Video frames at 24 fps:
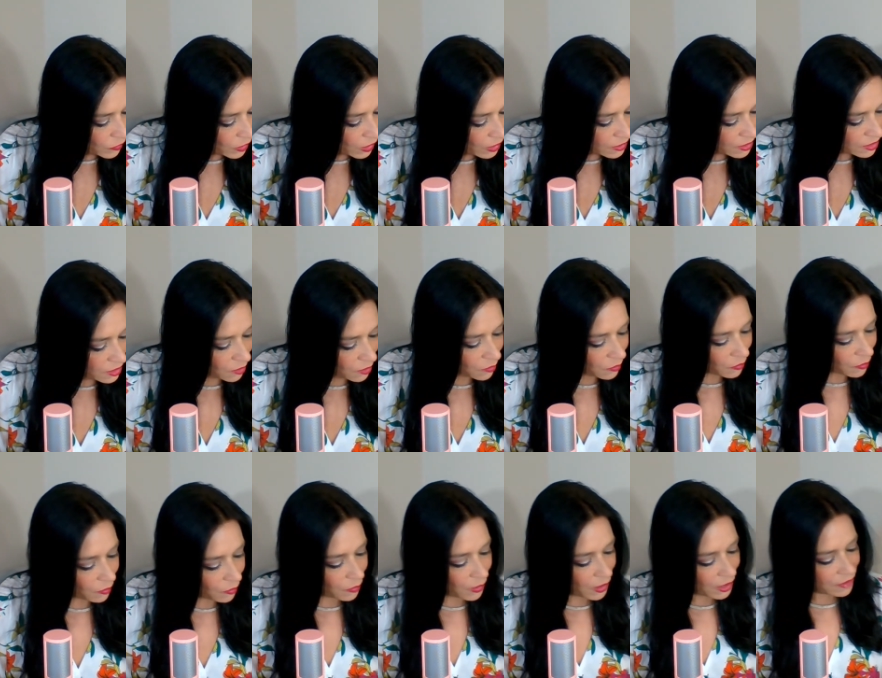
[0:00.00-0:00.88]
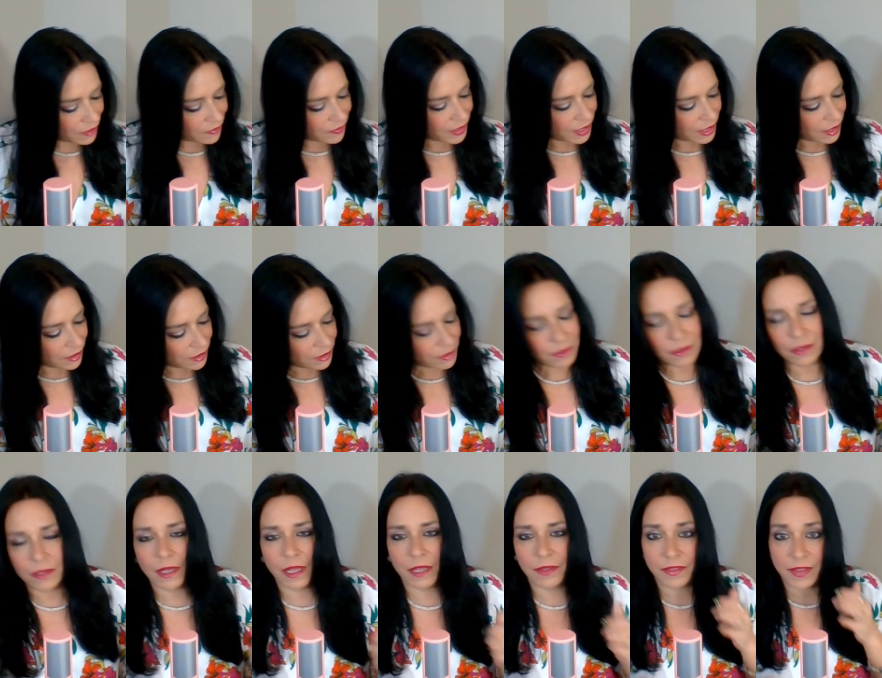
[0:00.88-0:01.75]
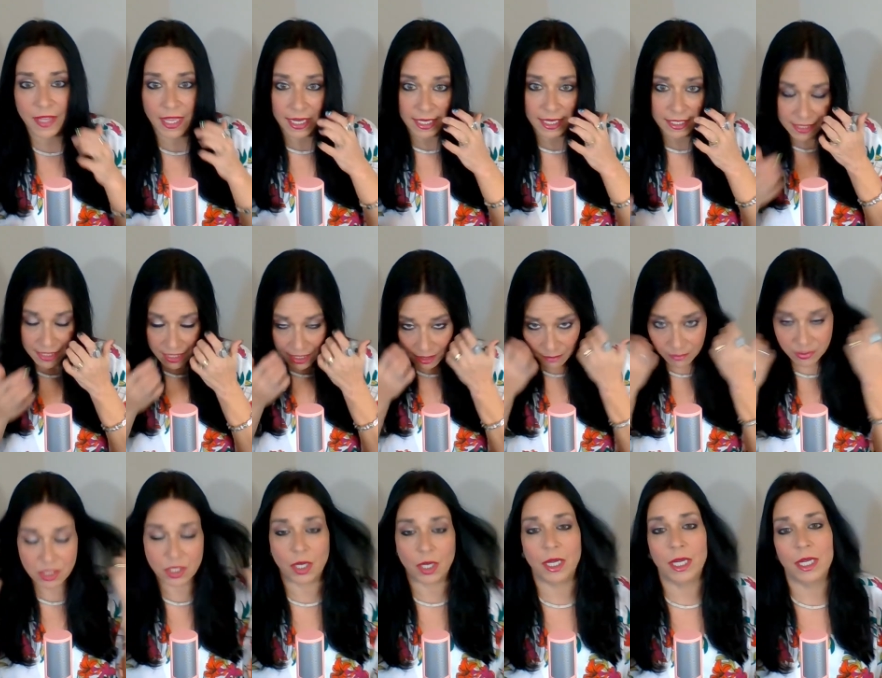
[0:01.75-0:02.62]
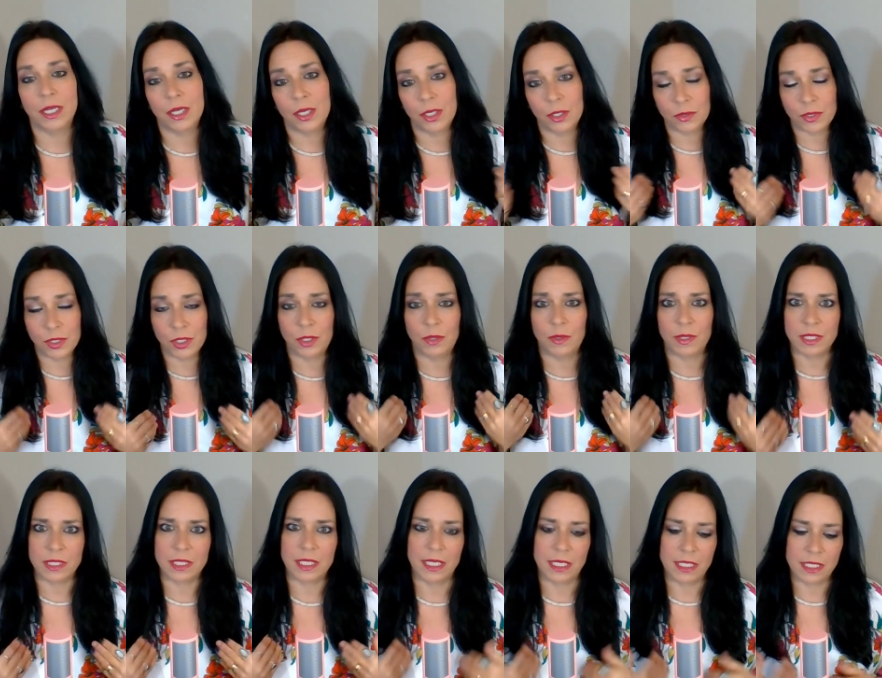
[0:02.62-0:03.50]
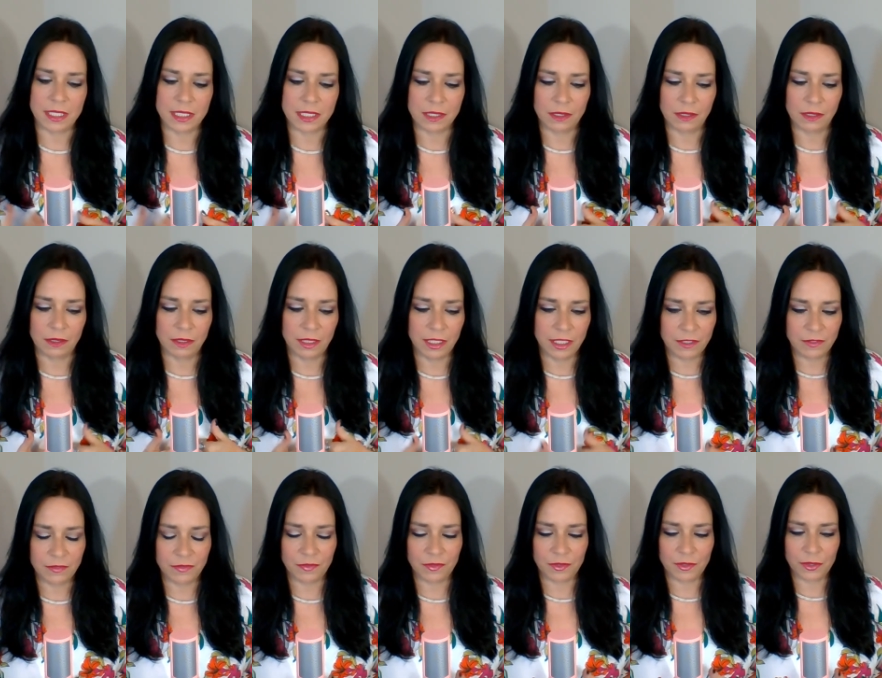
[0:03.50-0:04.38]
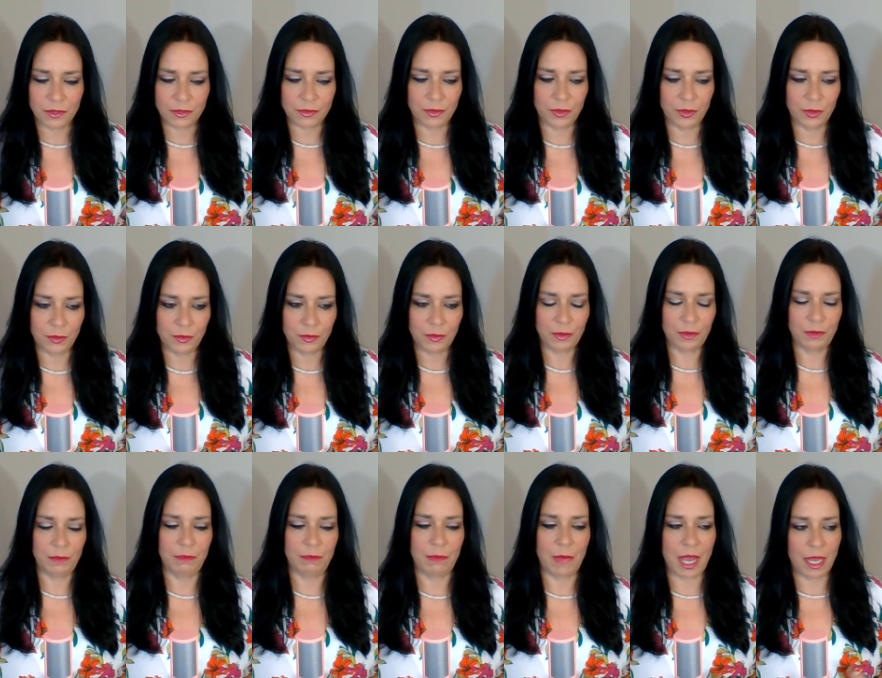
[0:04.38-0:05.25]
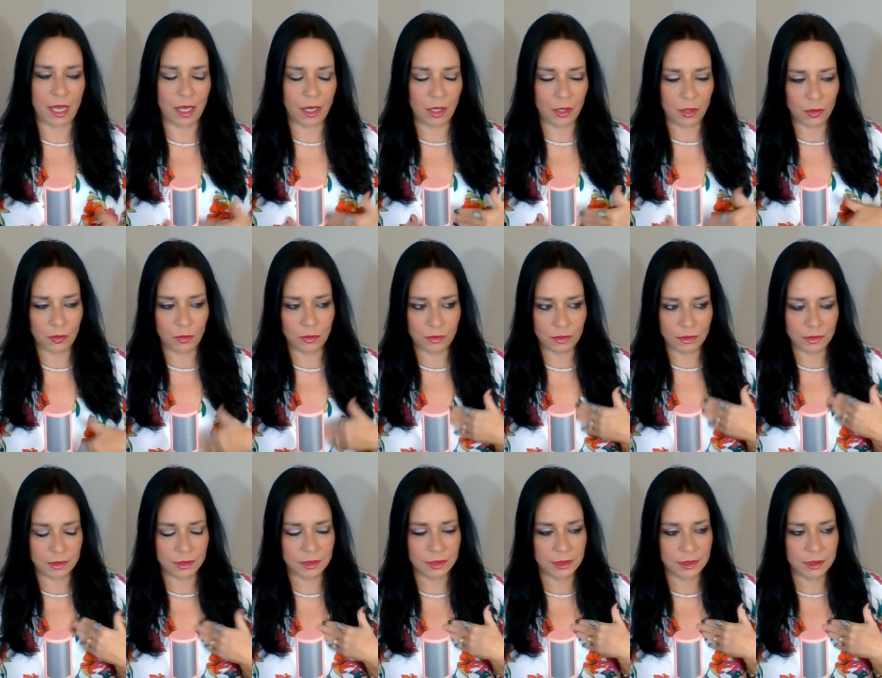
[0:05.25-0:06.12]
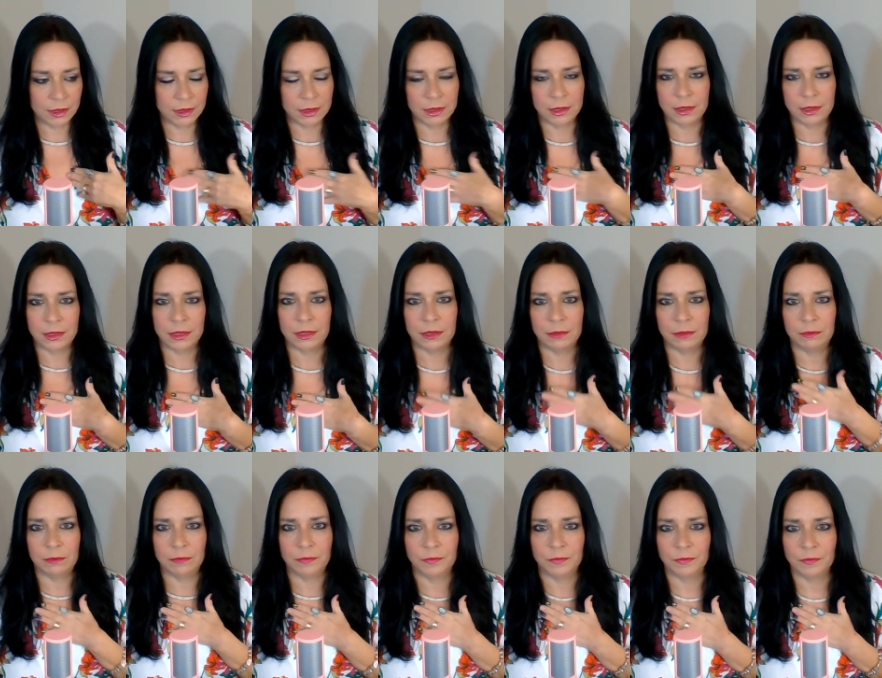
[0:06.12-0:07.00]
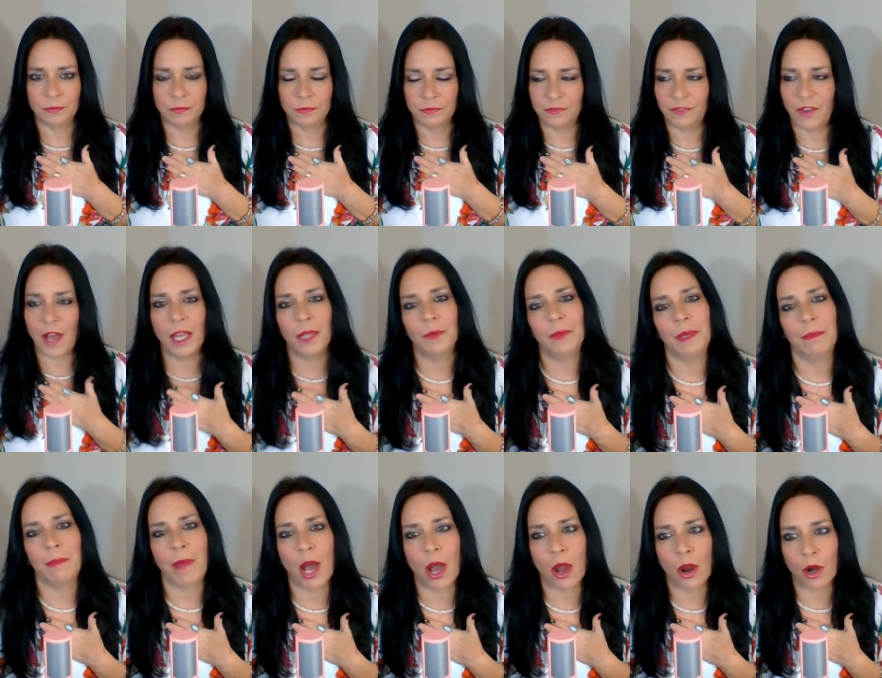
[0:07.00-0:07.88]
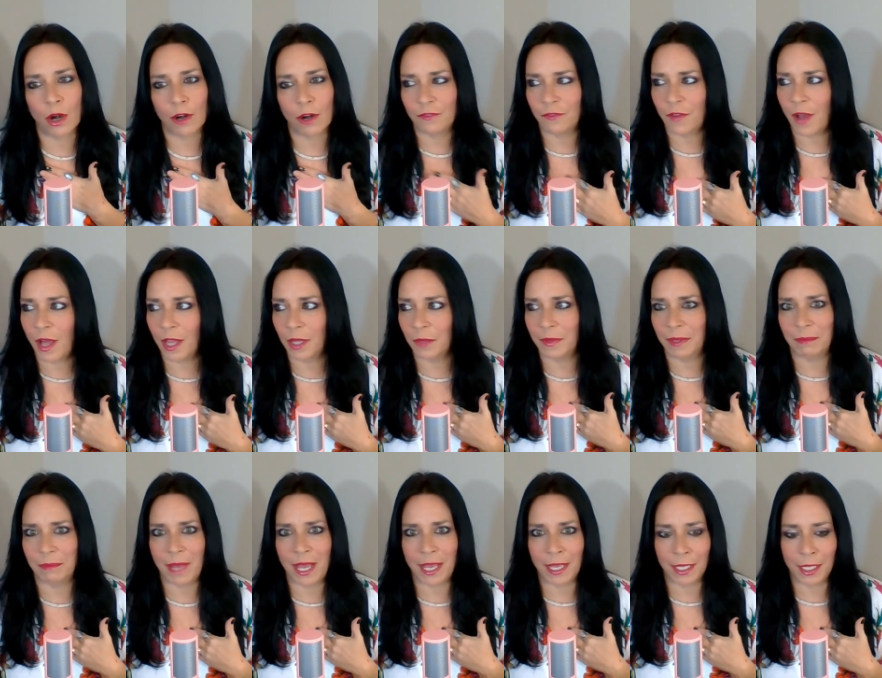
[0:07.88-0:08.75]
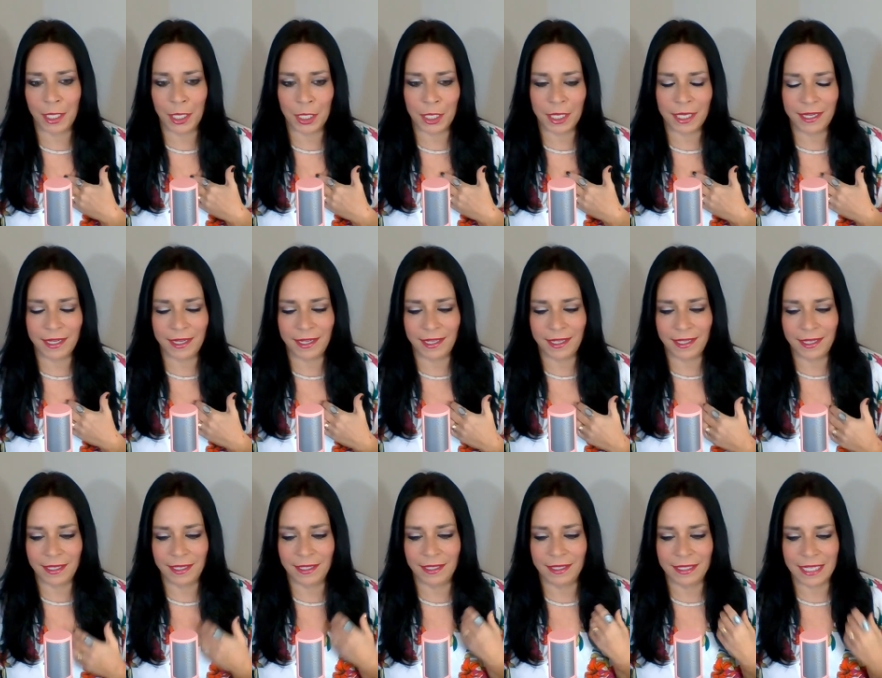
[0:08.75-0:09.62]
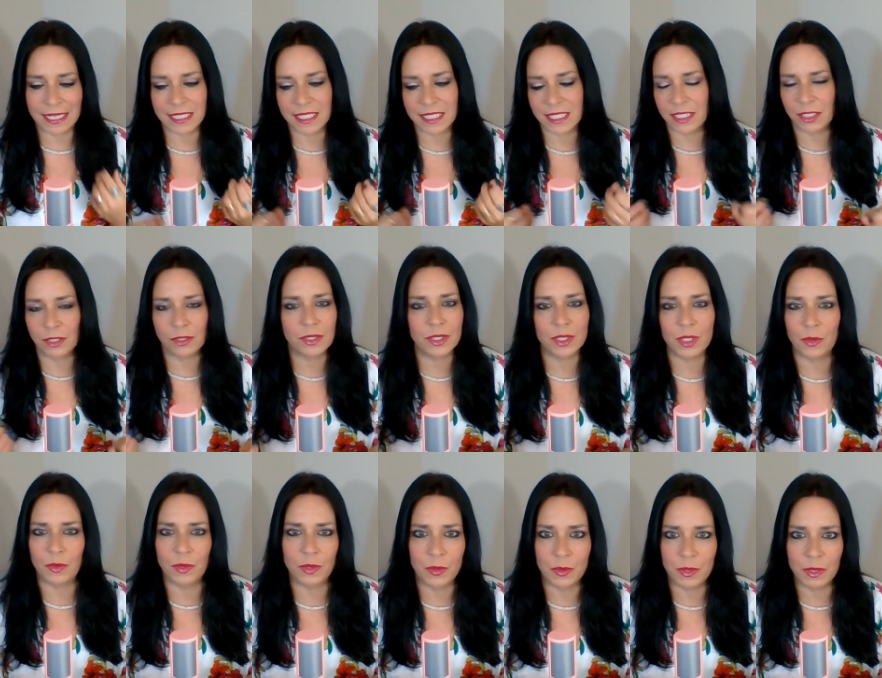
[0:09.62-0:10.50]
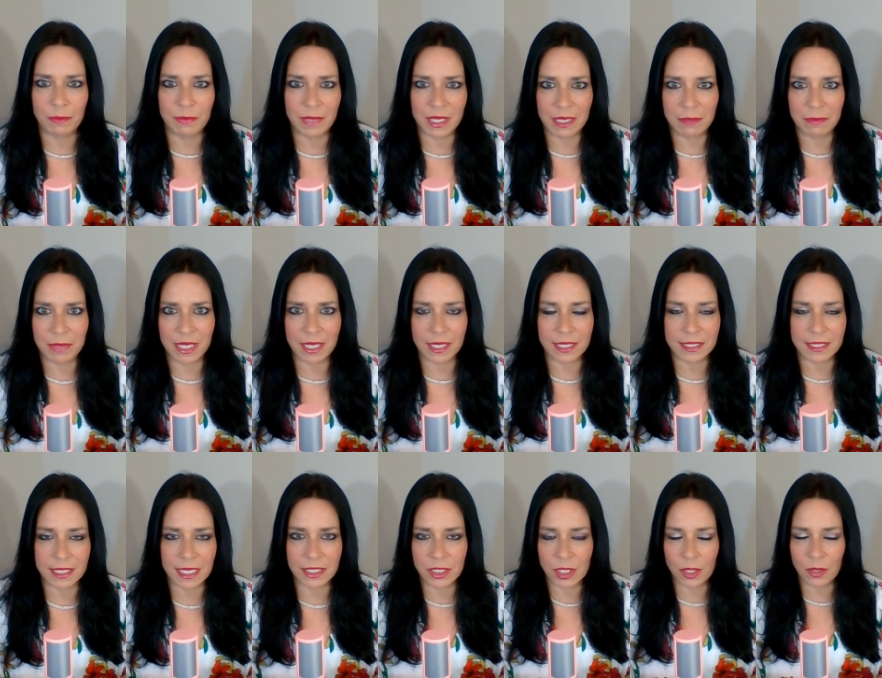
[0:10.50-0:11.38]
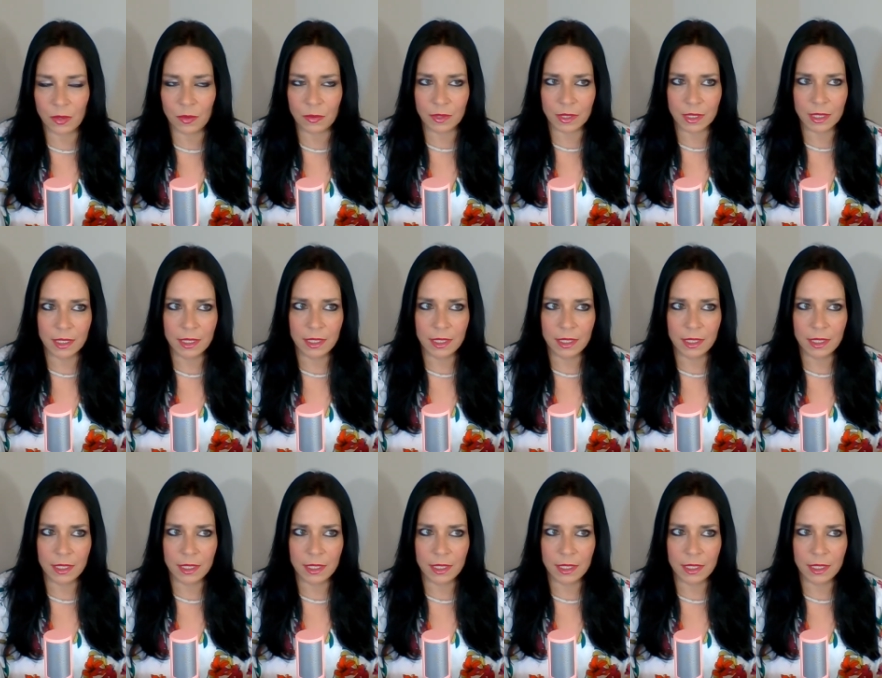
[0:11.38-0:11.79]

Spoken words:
So one of the things that I'm starting to do too is live through my own, following my heart, following my gut. And that's still so new to me because I don't